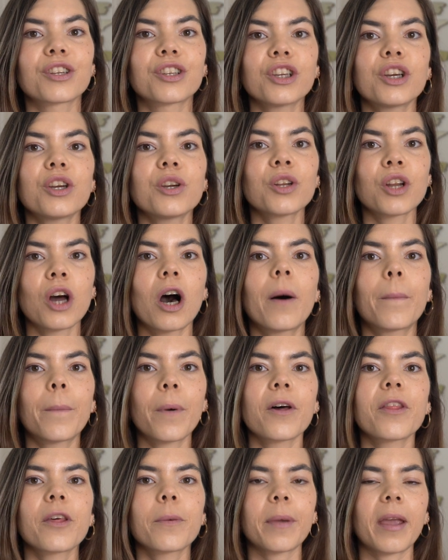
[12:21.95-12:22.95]
Do not
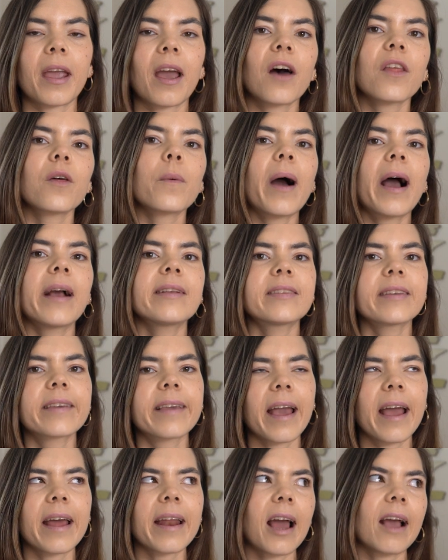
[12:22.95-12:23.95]
bother me. Otherwise,
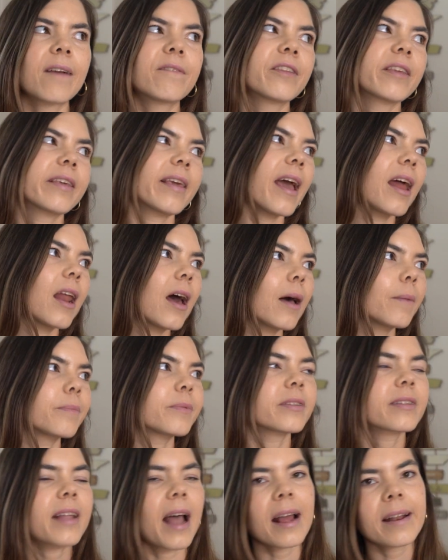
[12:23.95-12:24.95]
again, I have to get
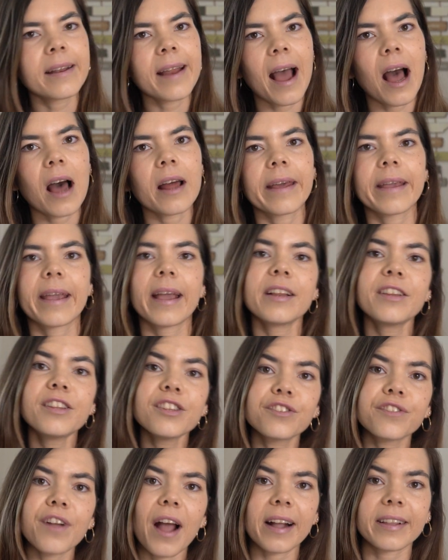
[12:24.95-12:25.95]
up, stand down, I get
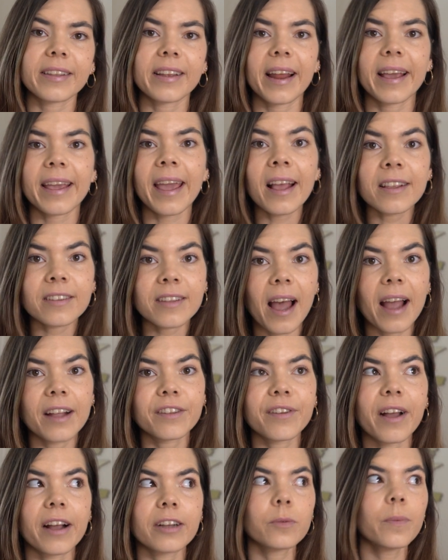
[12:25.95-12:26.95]
distracted, I get
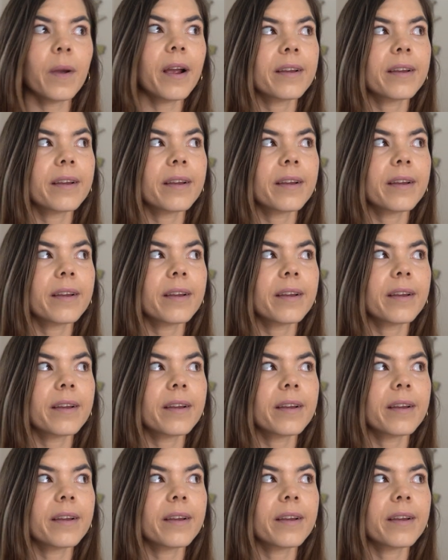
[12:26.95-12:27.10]
sidetracked.